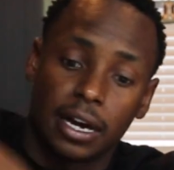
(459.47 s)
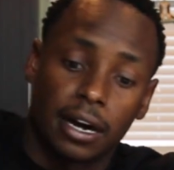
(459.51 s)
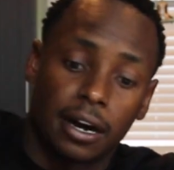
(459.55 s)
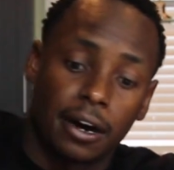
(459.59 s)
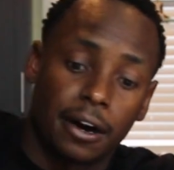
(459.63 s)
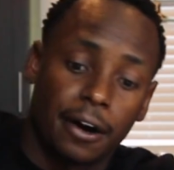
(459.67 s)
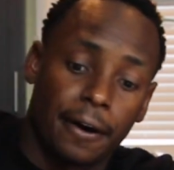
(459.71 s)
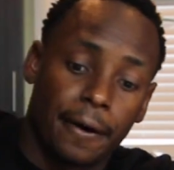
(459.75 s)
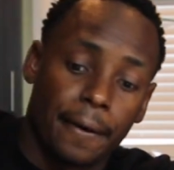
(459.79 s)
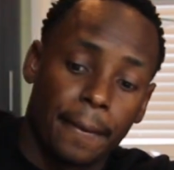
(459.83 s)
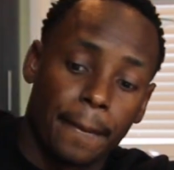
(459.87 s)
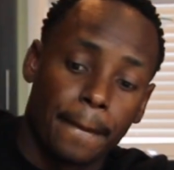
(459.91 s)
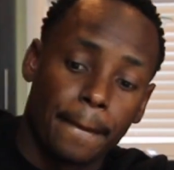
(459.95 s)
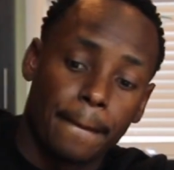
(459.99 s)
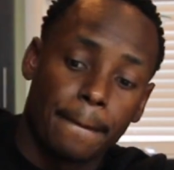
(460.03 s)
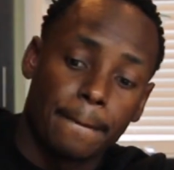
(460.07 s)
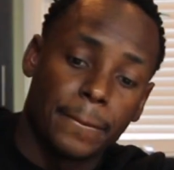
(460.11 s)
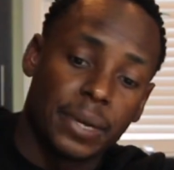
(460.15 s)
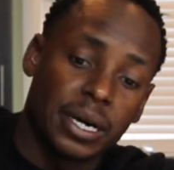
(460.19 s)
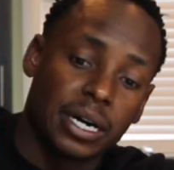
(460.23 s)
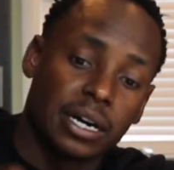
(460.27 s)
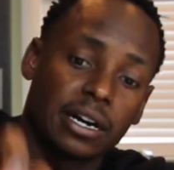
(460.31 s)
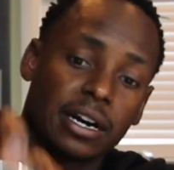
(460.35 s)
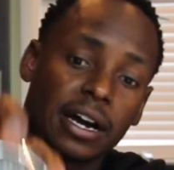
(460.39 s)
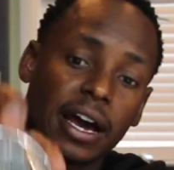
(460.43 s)

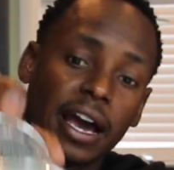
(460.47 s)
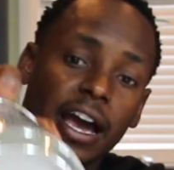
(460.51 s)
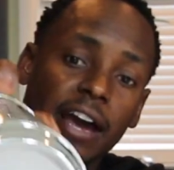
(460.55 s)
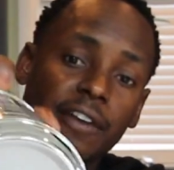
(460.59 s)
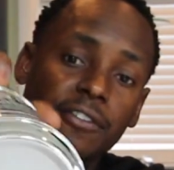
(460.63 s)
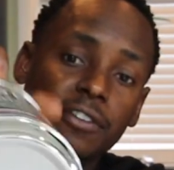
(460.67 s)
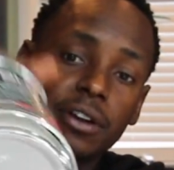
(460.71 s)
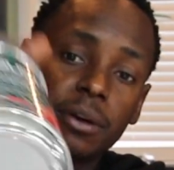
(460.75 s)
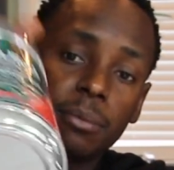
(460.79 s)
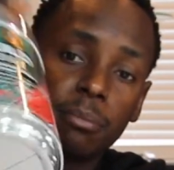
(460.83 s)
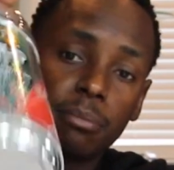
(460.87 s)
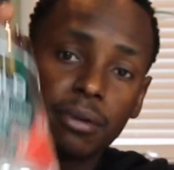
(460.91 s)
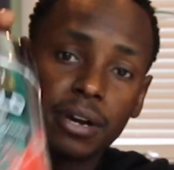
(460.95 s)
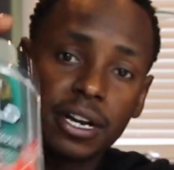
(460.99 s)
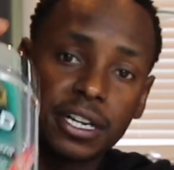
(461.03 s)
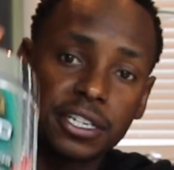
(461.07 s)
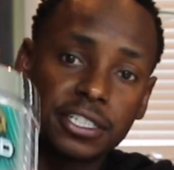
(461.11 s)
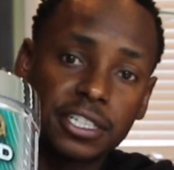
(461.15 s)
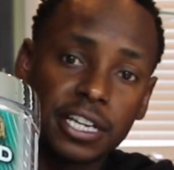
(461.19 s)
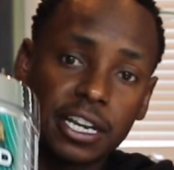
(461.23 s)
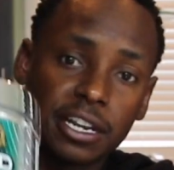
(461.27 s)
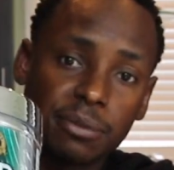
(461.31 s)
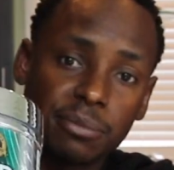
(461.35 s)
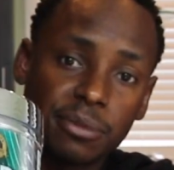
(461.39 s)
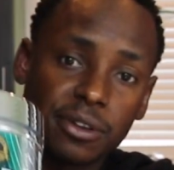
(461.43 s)
But having a
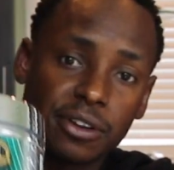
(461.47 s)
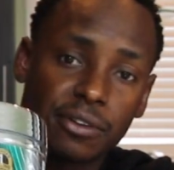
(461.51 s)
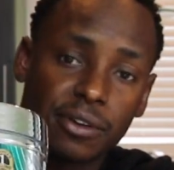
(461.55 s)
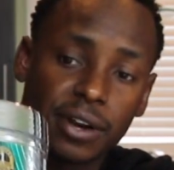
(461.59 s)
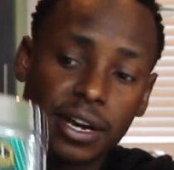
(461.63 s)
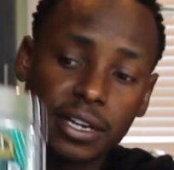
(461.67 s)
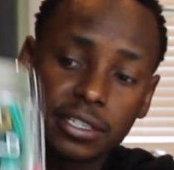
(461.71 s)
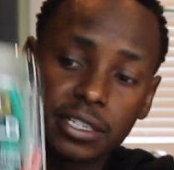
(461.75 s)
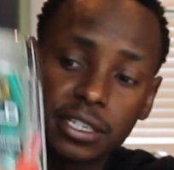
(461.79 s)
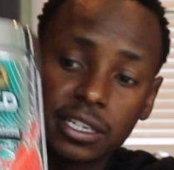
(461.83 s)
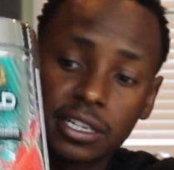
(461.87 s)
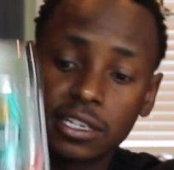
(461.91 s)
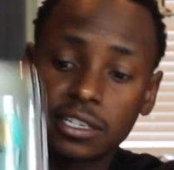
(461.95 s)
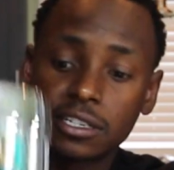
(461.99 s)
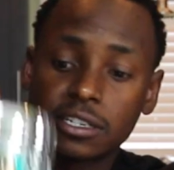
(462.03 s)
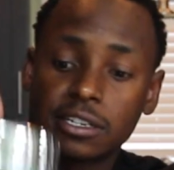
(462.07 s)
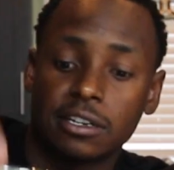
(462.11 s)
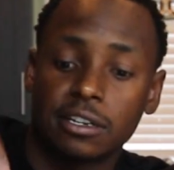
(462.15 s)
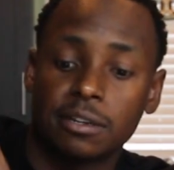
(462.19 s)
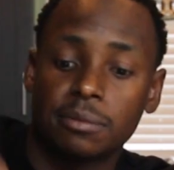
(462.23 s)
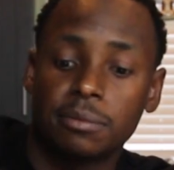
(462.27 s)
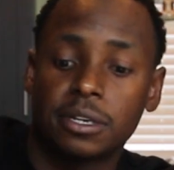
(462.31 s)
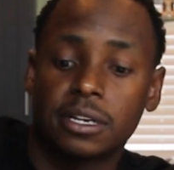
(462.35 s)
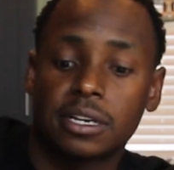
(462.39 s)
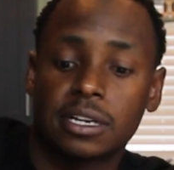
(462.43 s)
branched chain amino acid is
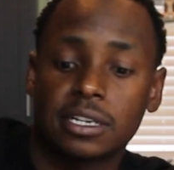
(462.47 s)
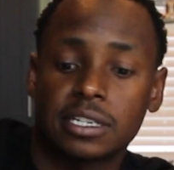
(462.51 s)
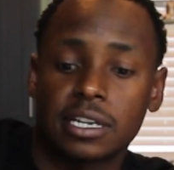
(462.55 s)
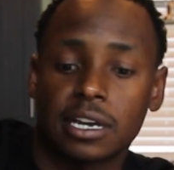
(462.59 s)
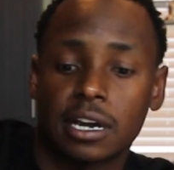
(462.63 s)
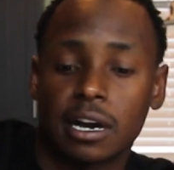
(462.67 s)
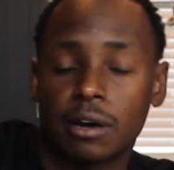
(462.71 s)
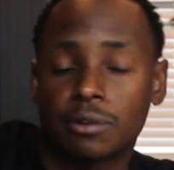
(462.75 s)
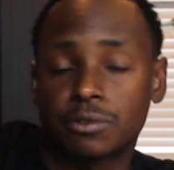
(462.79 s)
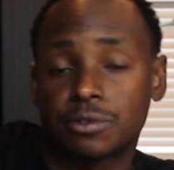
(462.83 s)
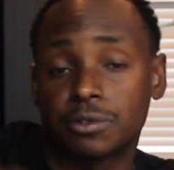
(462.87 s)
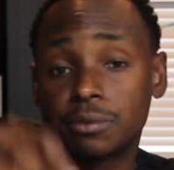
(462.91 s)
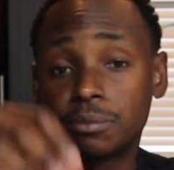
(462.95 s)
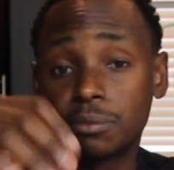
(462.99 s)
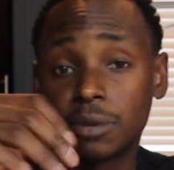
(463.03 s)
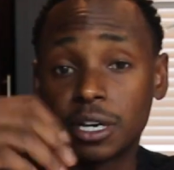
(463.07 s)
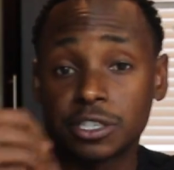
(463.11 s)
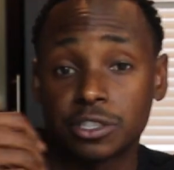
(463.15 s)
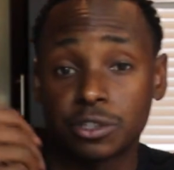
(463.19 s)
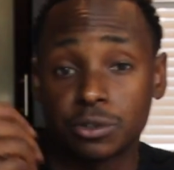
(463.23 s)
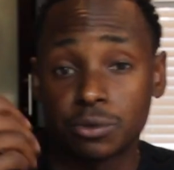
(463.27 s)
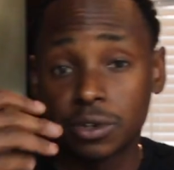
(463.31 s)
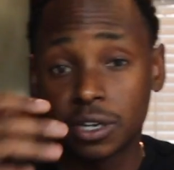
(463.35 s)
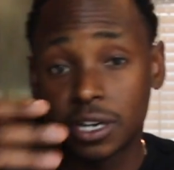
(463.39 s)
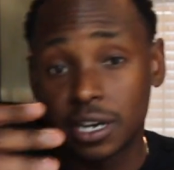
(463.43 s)
good because it helps with
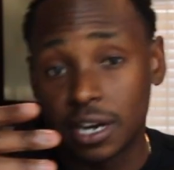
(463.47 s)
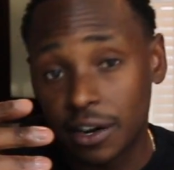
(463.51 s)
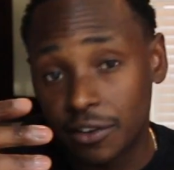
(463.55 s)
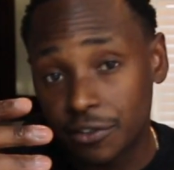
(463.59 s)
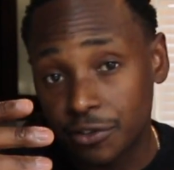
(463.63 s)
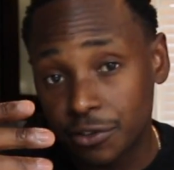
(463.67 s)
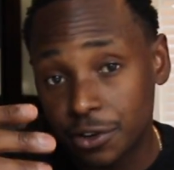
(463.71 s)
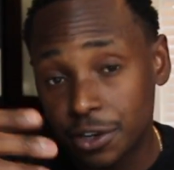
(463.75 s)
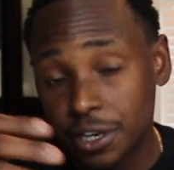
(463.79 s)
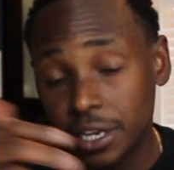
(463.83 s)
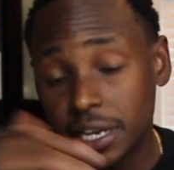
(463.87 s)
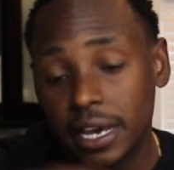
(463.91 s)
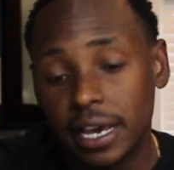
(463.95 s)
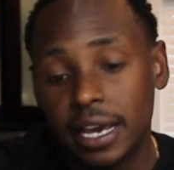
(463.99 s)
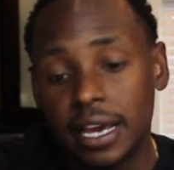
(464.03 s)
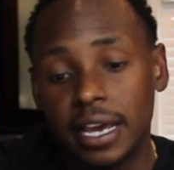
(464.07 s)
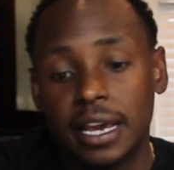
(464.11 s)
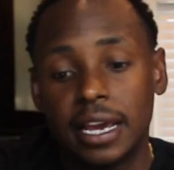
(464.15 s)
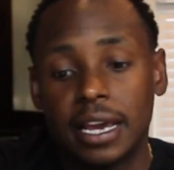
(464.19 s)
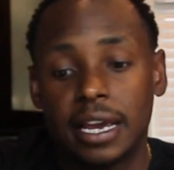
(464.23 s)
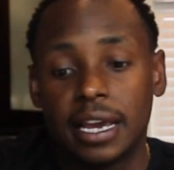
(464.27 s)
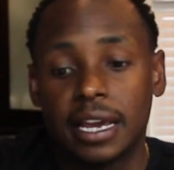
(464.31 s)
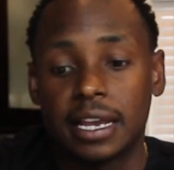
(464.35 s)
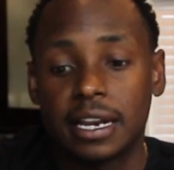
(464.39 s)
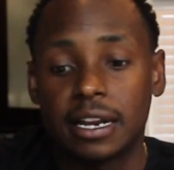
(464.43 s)
muscle recovery,
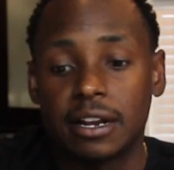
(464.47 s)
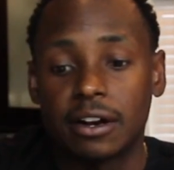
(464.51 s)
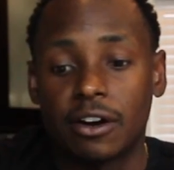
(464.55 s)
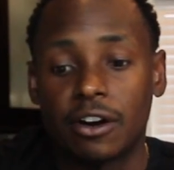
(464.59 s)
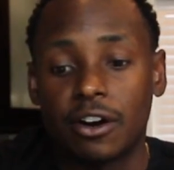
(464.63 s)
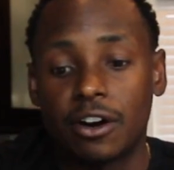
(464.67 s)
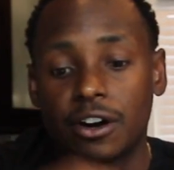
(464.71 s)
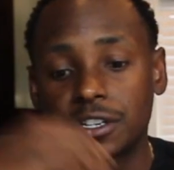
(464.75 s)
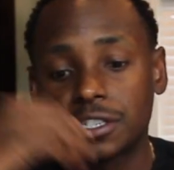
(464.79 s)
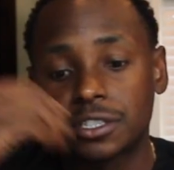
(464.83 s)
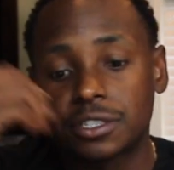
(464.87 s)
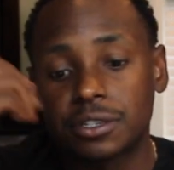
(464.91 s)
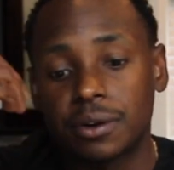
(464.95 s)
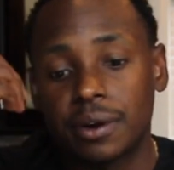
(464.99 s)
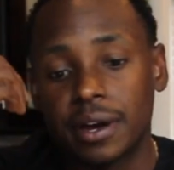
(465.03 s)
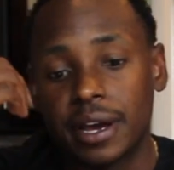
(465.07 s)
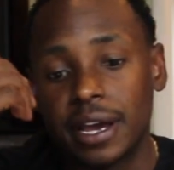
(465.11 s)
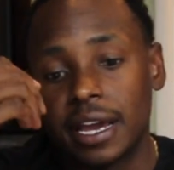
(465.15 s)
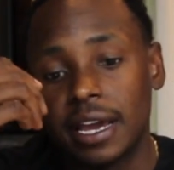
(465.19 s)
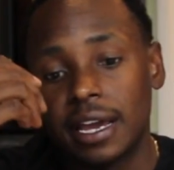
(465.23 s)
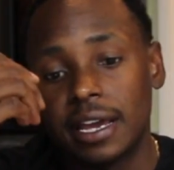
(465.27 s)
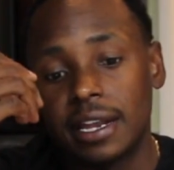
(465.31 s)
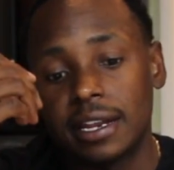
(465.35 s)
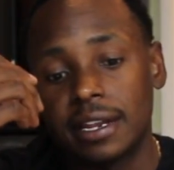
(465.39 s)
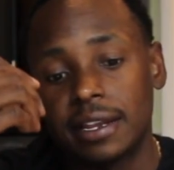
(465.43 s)
and it also
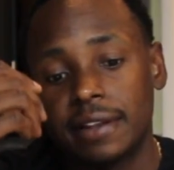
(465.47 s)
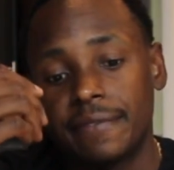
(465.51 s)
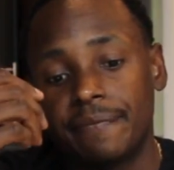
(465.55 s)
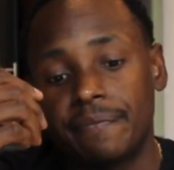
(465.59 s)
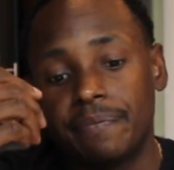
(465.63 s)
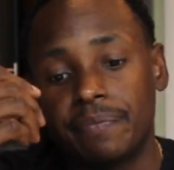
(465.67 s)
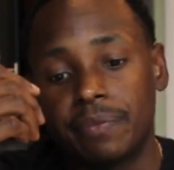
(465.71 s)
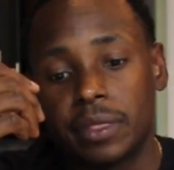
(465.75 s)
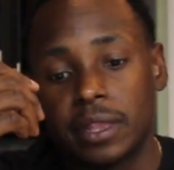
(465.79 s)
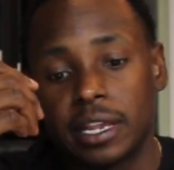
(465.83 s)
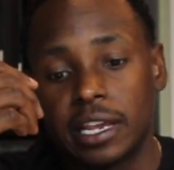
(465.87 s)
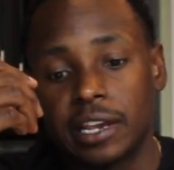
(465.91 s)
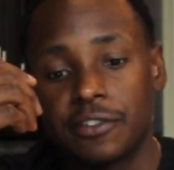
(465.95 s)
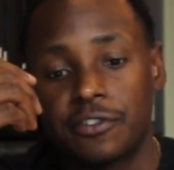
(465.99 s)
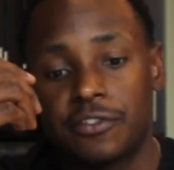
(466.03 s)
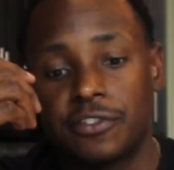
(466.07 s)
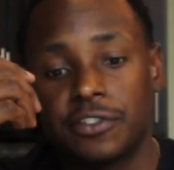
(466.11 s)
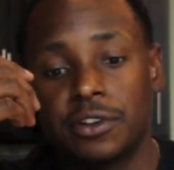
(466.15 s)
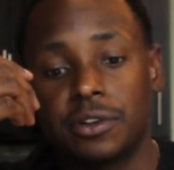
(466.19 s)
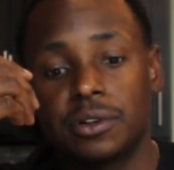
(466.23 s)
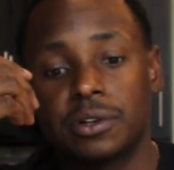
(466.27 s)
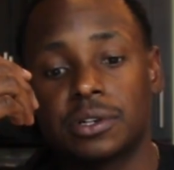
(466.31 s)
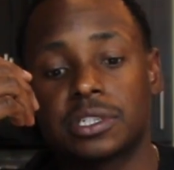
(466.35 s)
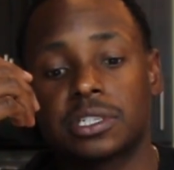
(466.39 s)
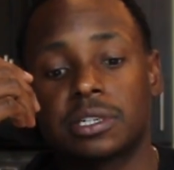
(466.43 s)
aids in, if
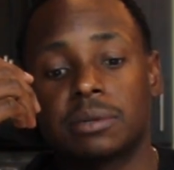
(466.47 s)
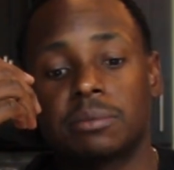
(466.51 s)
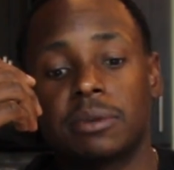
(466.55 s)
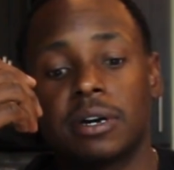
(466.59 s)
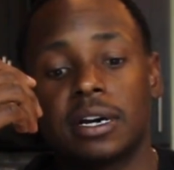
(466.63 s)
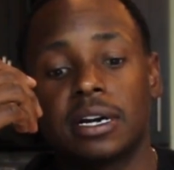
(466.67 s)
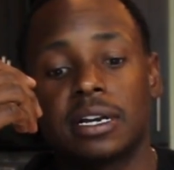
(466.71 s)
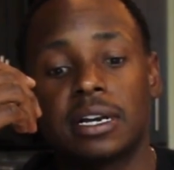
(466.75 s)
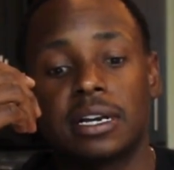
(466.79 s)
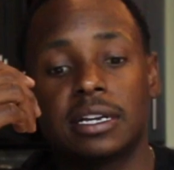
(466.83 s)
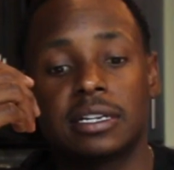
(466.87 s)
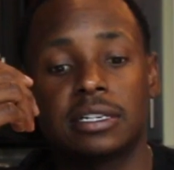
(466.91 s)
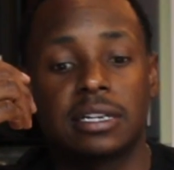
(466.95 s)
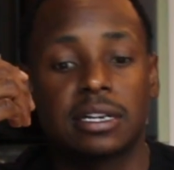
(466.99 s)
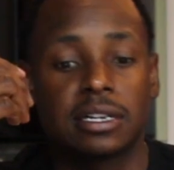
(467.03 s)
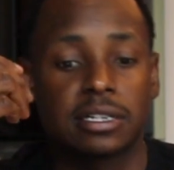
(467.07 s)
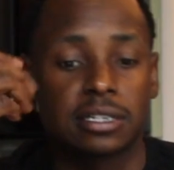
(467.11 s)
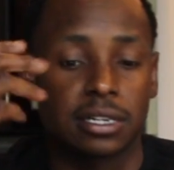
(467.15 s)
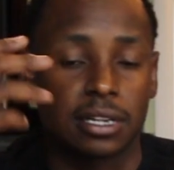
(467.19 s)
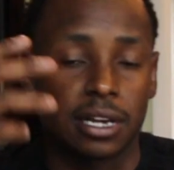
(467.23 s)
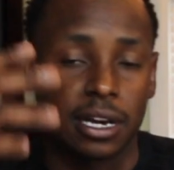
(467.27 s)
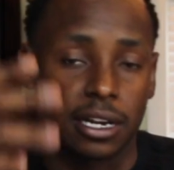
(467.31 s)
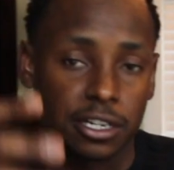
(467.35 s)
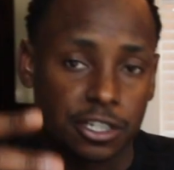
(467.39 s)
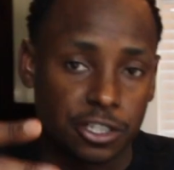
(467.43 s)
you're somebody that does
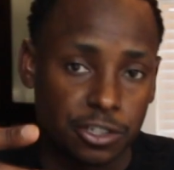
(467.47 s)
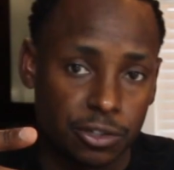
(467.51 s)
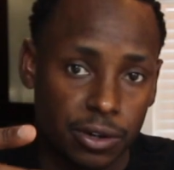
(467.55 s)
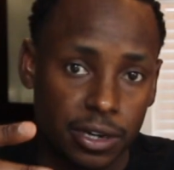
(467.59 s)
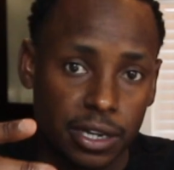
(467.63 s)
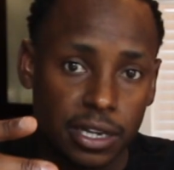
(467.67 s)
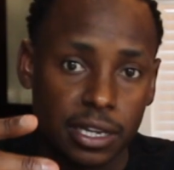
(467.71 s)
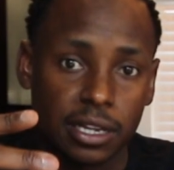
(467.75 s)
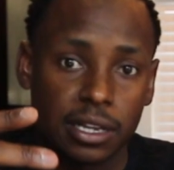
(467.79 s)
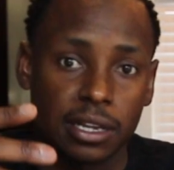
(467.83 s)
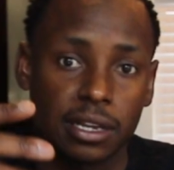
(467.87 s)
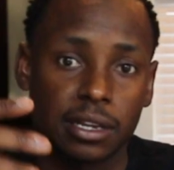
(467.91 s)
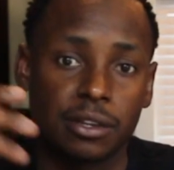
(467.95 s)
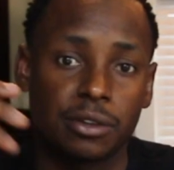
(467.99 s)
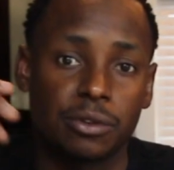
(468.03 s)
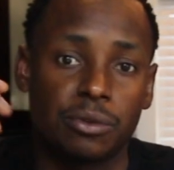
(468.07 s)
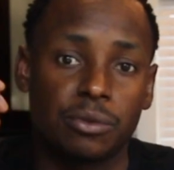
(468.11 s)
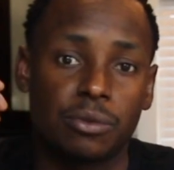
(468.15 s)
a lot of training,